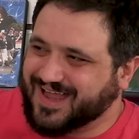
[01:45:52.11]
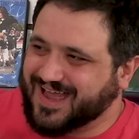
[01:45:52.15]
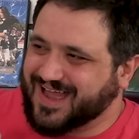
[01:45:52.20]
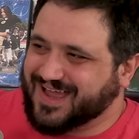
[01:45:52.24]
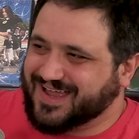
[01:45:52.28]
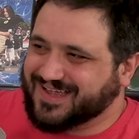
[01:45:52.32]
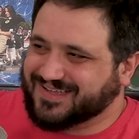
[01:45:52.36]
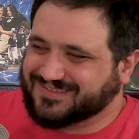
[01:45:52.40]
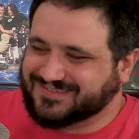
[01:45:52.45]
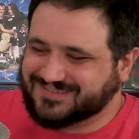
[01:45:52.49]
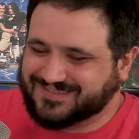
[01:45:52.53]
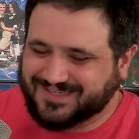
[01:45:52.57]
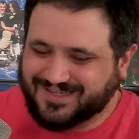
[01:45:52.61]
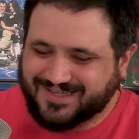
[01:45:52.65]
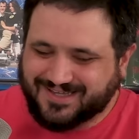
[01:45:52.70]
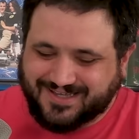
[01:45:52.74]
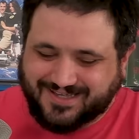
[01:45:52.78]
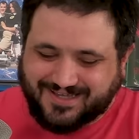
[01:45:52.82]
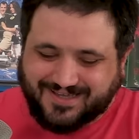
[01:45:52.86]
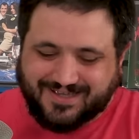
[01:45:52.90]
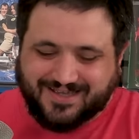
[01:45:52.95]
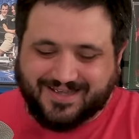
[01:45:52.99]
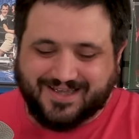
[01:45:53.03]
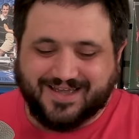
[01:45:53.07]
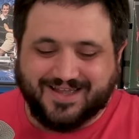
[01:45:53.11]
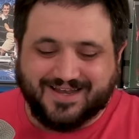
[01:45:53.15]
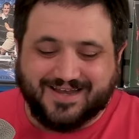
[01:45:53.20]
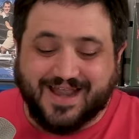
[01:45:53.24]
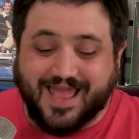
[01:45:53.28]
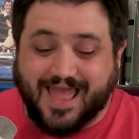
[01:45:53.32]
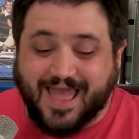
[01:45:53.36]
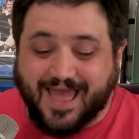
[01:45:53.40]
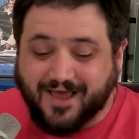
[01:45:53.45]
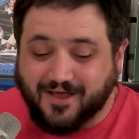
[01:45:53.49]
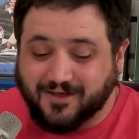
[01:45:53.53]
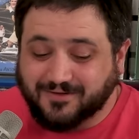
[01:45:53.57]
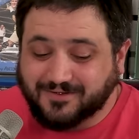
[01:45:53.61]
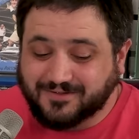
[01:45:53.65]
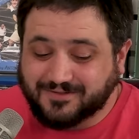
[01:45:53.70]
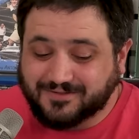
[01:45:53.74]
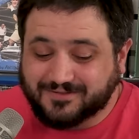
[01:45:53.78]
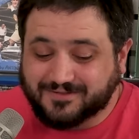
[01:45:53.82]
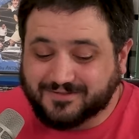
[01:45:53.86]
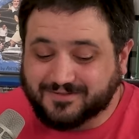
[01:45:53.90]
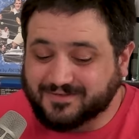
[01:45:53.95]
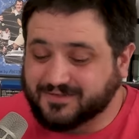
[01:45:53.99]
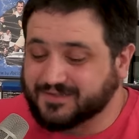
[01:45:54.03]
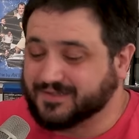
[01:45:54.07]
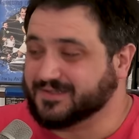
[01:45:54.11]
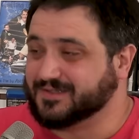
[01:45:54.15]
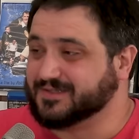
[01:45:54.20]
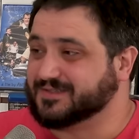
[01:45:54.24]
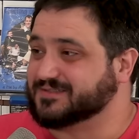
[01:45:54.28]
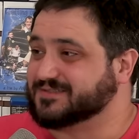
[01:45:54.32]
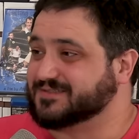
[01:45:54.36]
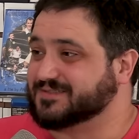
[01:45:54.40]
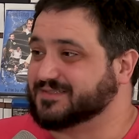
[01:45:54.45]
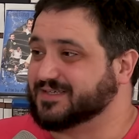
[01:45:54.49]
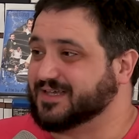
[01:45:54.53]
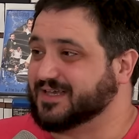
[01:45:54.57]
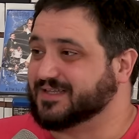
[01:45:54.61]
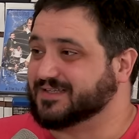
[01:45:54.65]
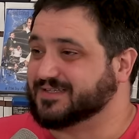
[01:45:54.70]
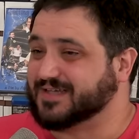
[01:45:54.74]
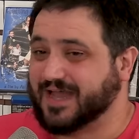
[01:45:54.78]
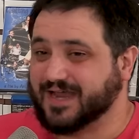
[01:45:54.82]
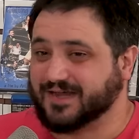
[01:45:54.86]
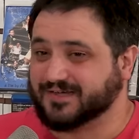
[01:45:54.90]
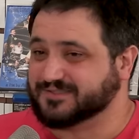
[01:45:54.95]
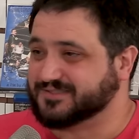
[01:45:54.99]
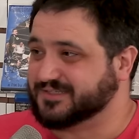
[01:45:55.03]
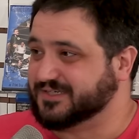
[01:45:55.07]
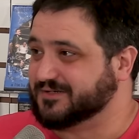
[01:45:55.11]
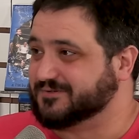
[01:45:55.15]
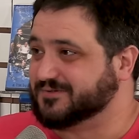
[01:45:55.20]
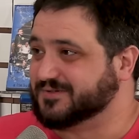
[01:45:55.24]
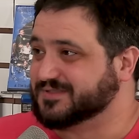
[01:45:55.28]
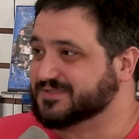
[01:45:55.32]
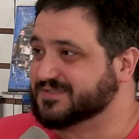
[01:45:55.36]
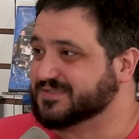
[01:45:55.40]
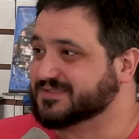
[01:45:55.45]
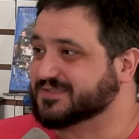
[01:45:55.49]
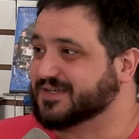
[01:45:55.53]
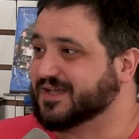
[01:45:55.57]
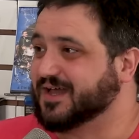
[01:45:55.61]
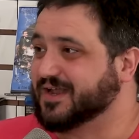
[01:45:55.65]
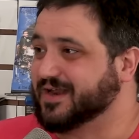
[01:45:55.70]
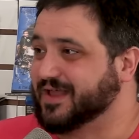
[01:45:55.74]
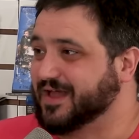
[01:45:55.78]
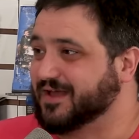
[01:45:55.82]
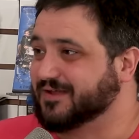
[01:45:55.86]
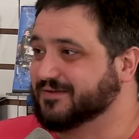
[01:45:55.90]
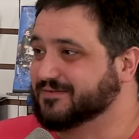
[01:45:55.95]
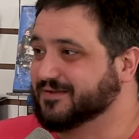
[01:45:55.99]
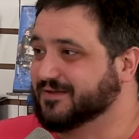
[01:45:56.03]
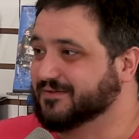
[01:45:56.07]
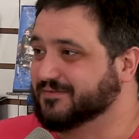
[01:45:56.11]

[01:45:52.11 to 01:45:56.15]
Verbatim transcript: Lands. Now... This entire sequence is cut out